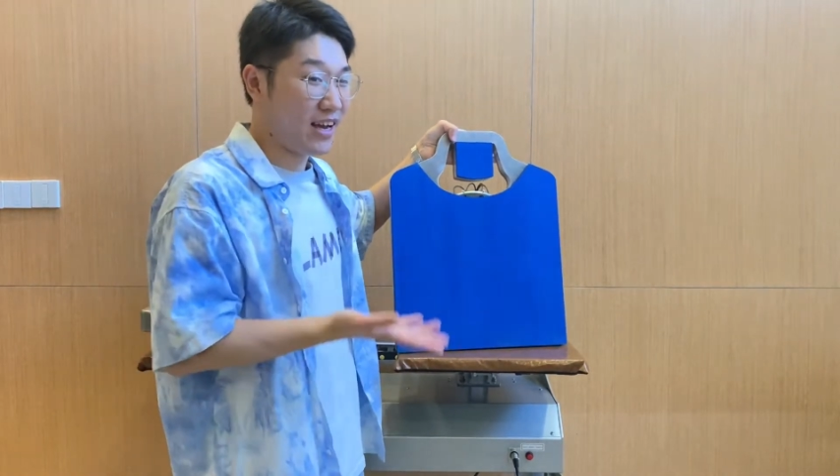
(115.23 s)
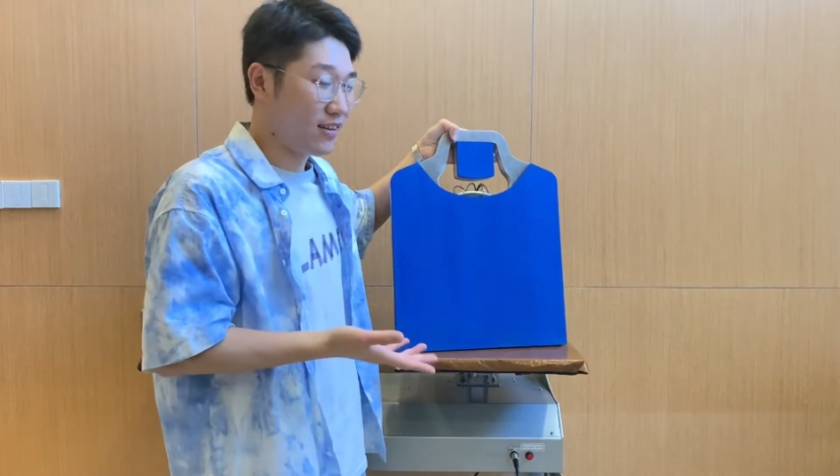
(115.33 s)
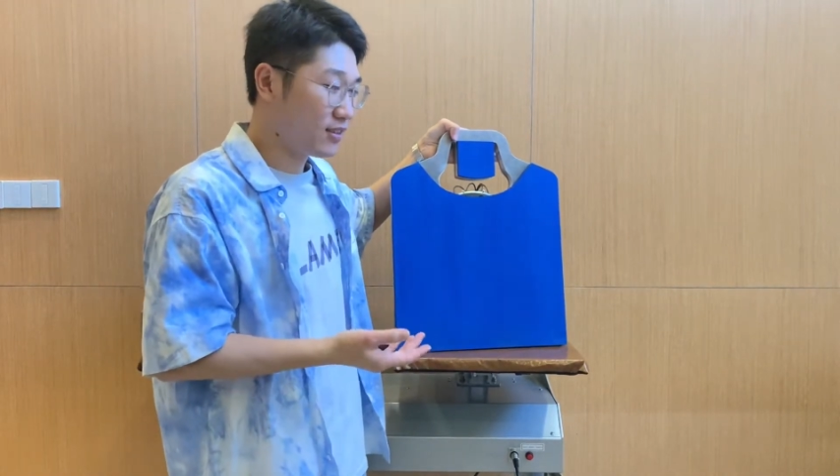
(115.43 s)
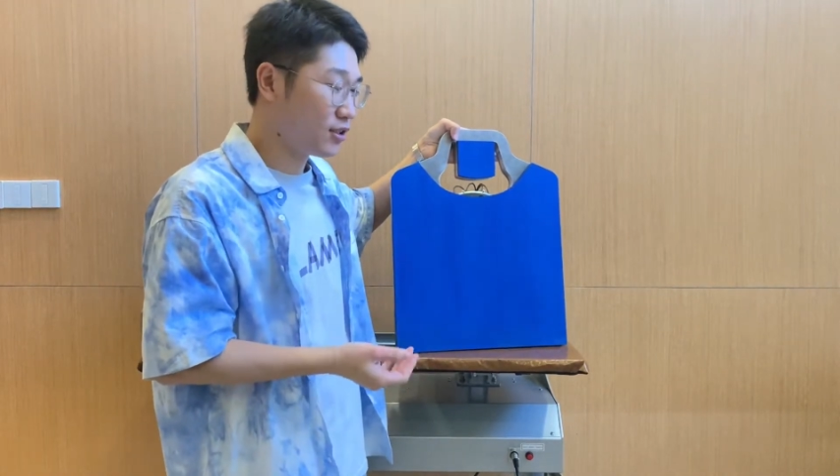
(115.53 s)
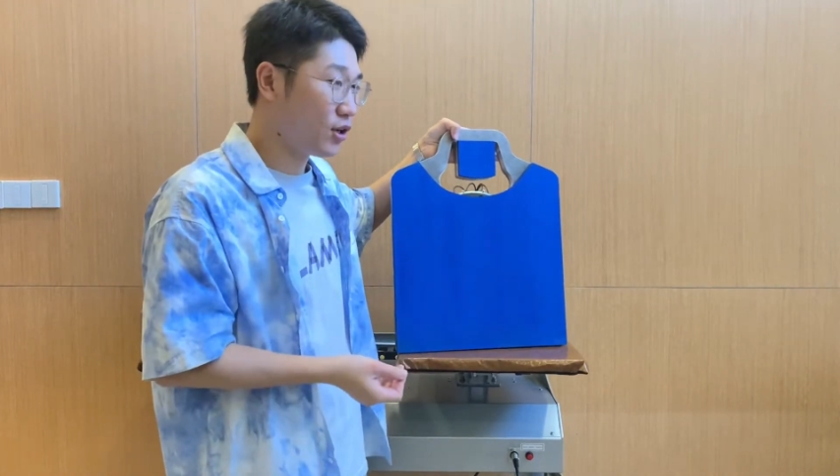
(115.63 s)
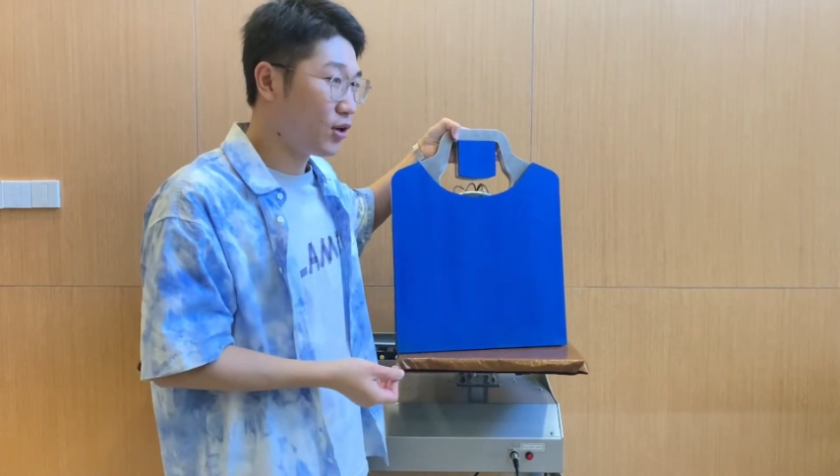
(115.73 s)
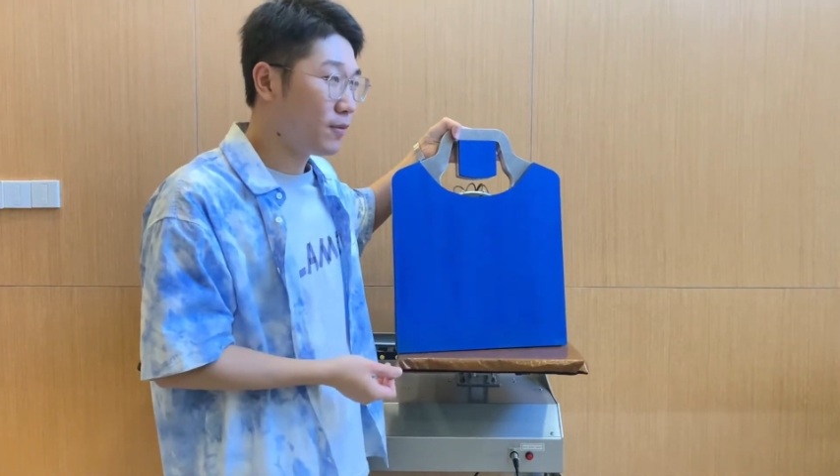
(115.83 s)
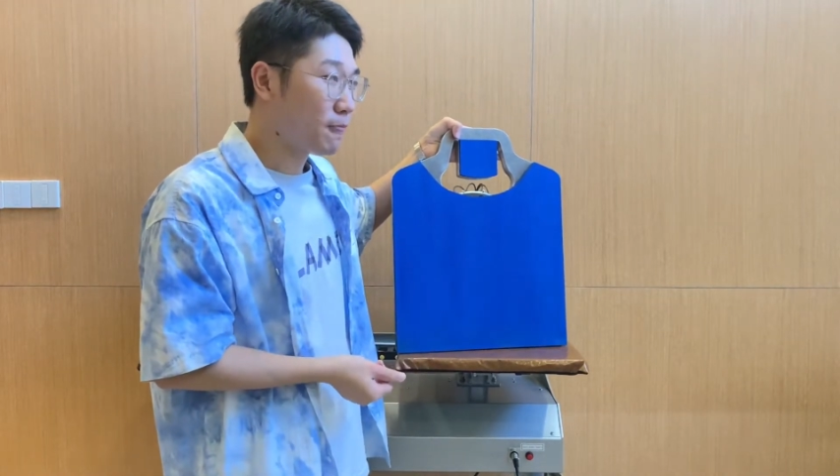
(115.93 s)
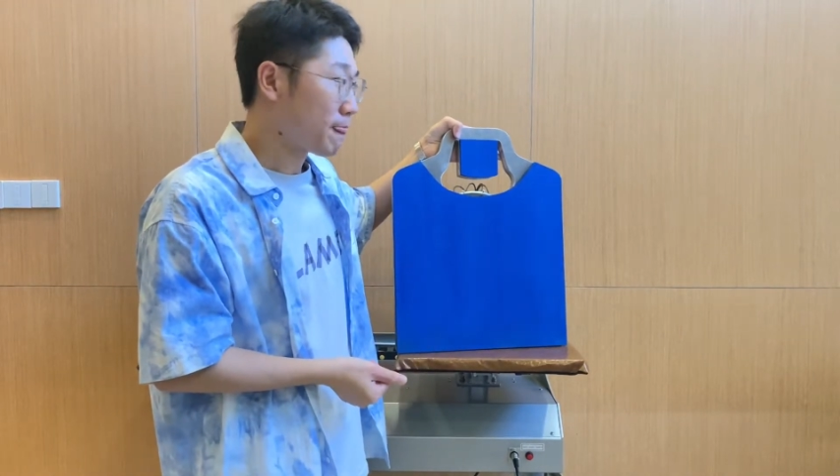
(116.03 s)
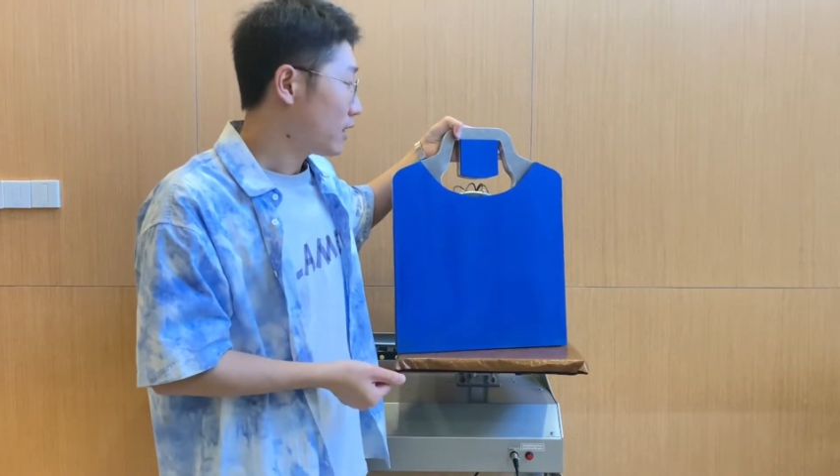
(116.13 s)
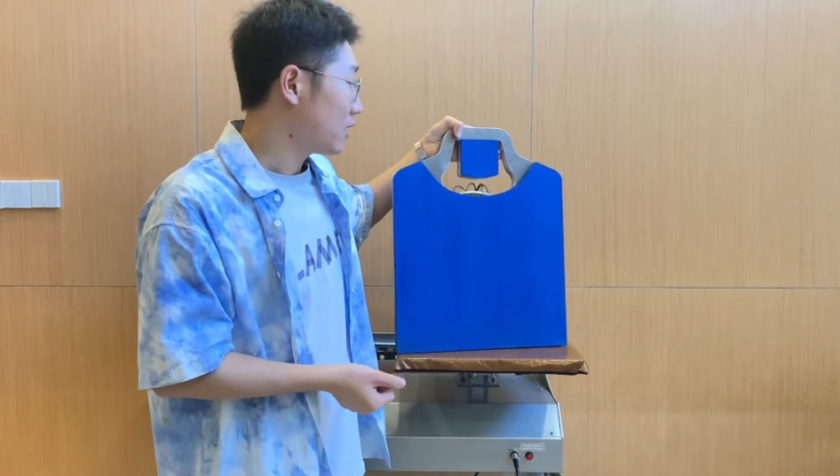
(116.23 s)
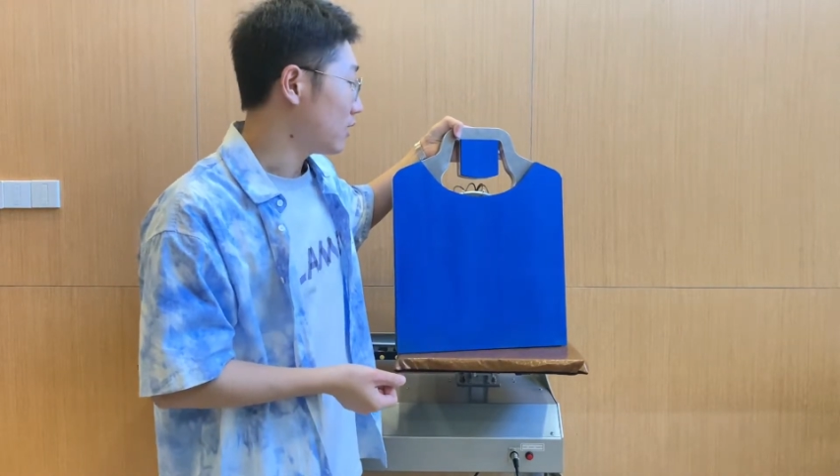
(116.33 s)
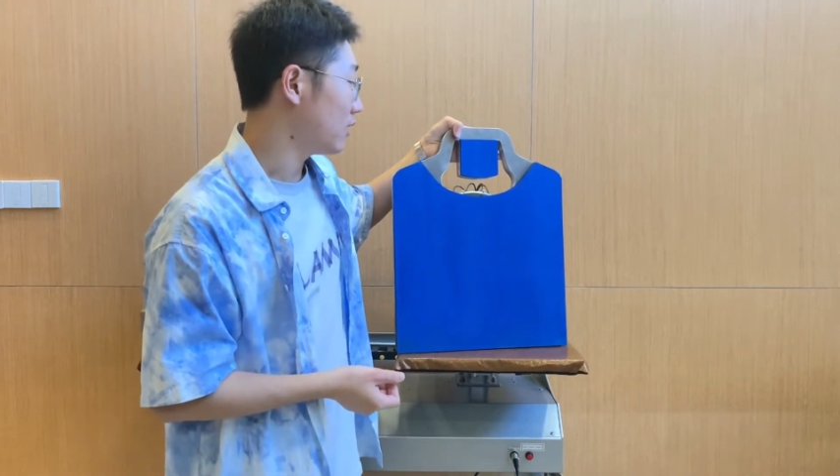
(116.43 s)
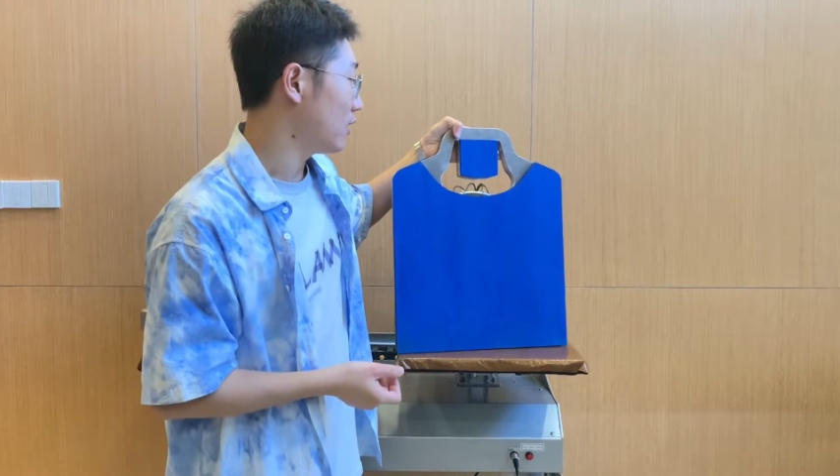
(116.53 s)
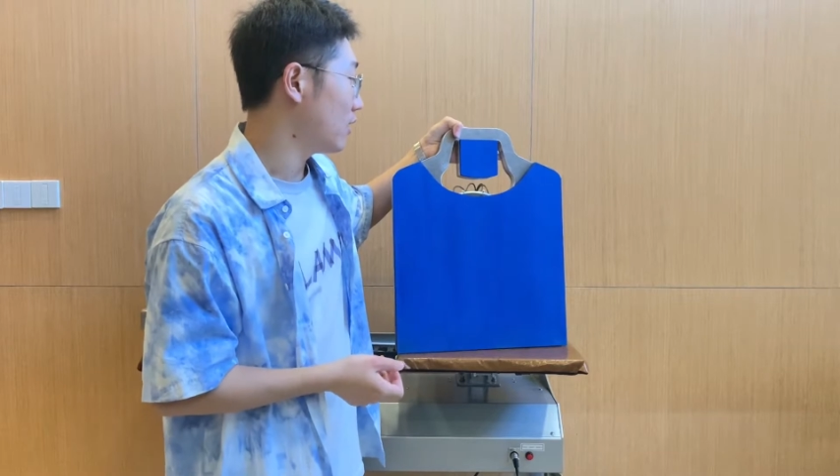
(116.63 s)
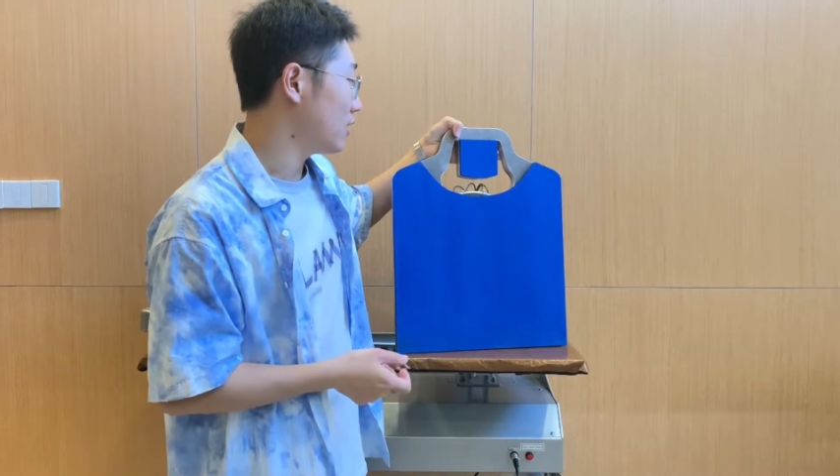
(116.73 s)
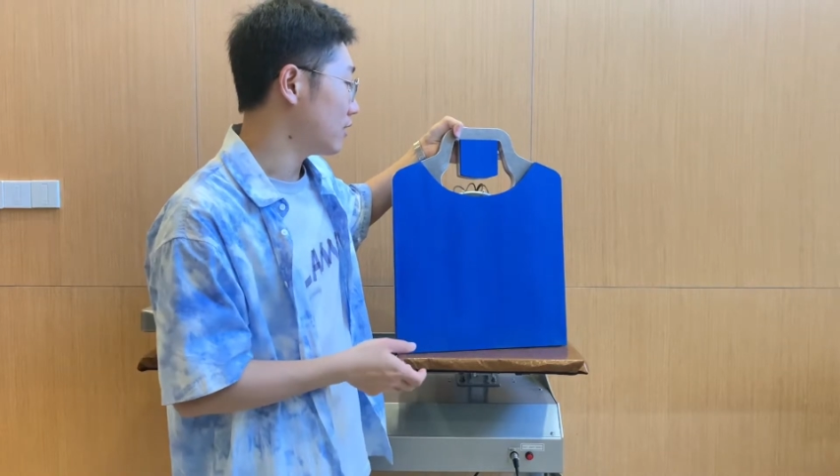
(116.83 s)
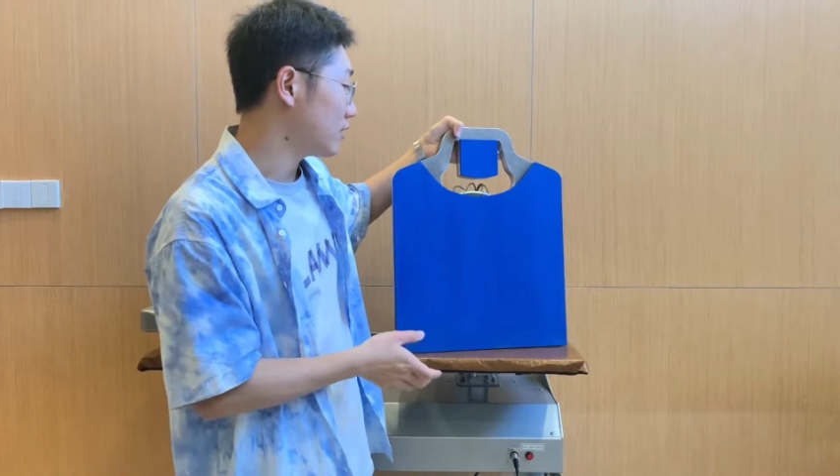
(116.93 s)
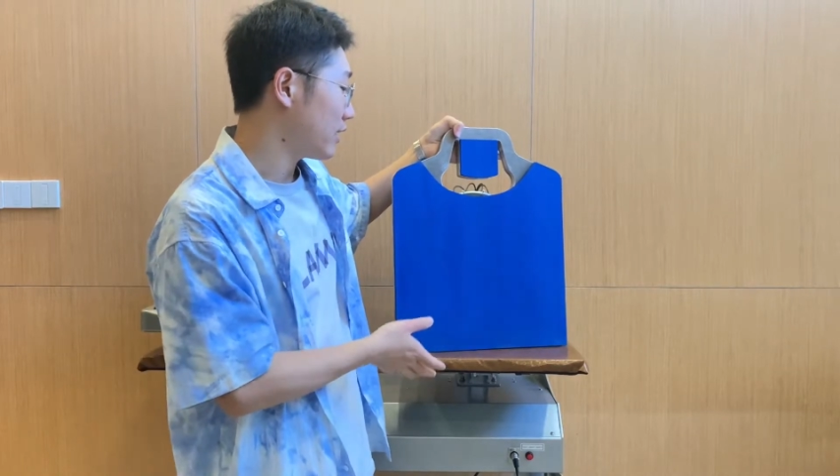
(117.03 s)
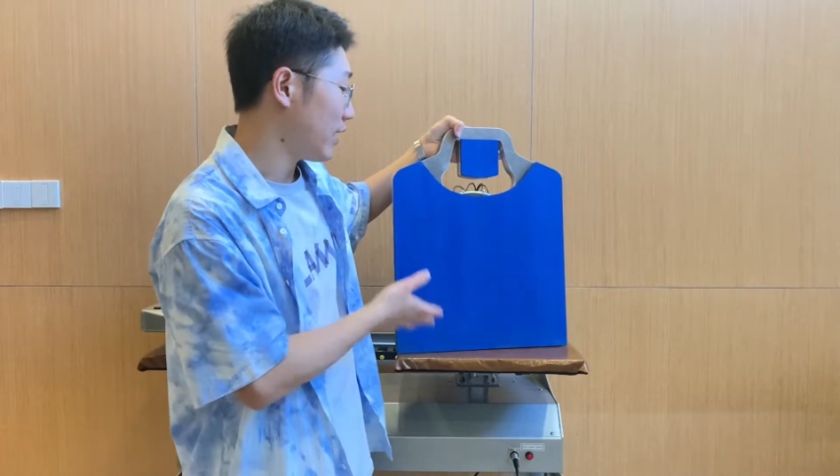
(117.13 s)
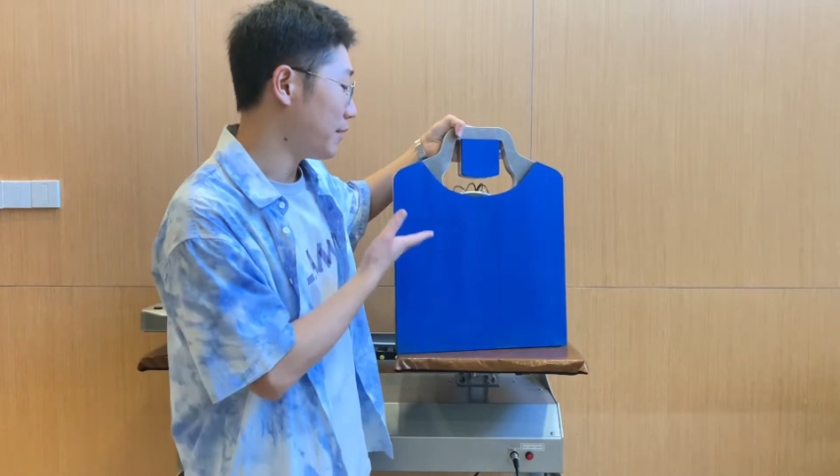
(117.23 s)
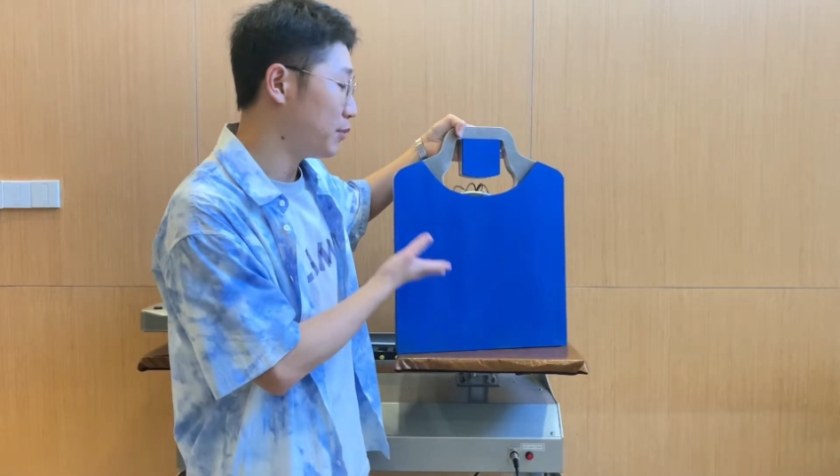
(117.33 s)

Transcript: so I